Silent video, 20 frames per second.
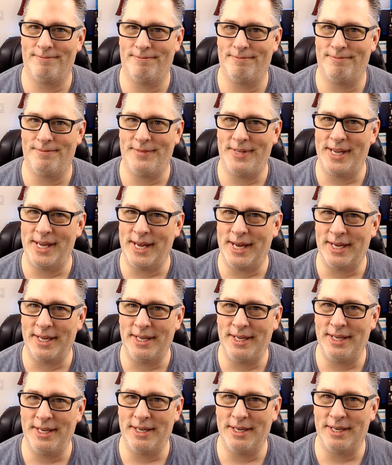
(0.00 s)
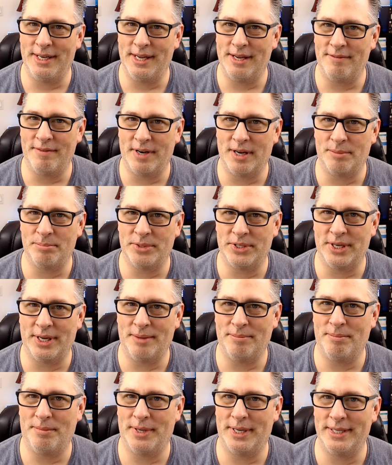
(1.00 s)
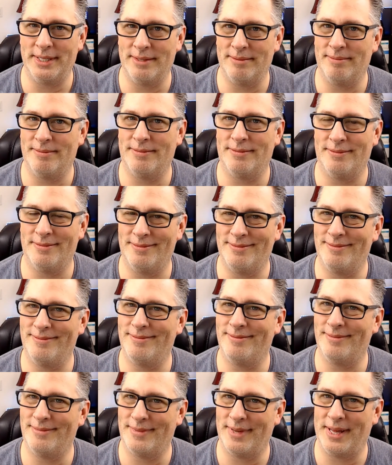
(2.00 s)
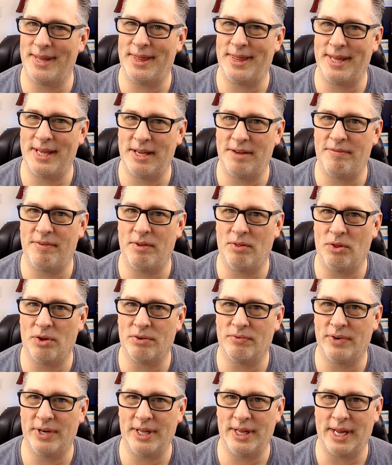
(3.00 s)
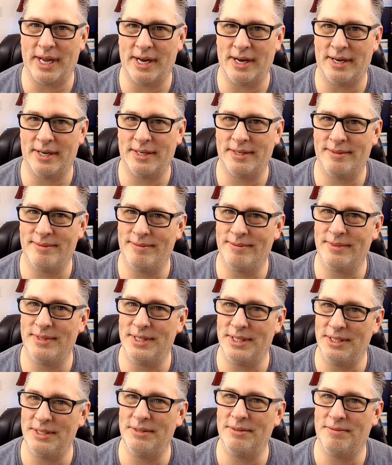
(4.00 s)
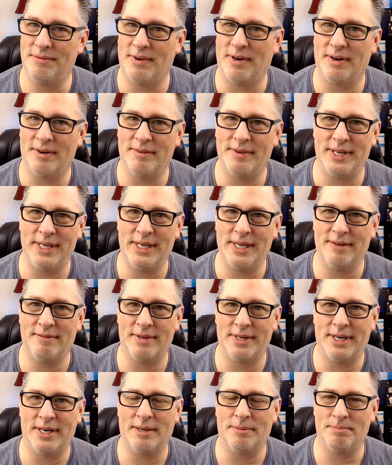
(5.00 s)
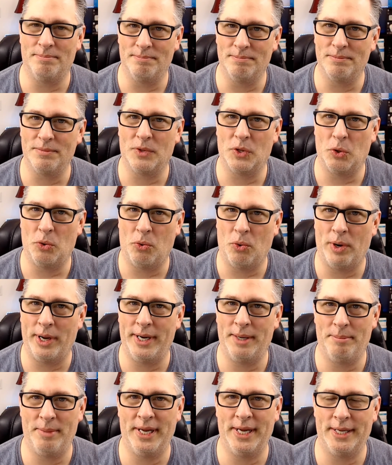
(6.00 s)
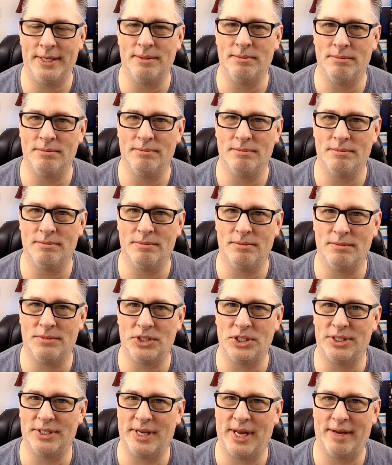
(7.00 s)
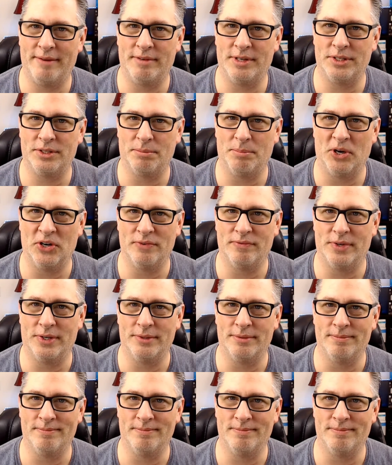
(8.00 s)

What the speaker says: yeah, you're giving up some, but I think if you look really hard, you've already given up quite a bit just having a smartphone.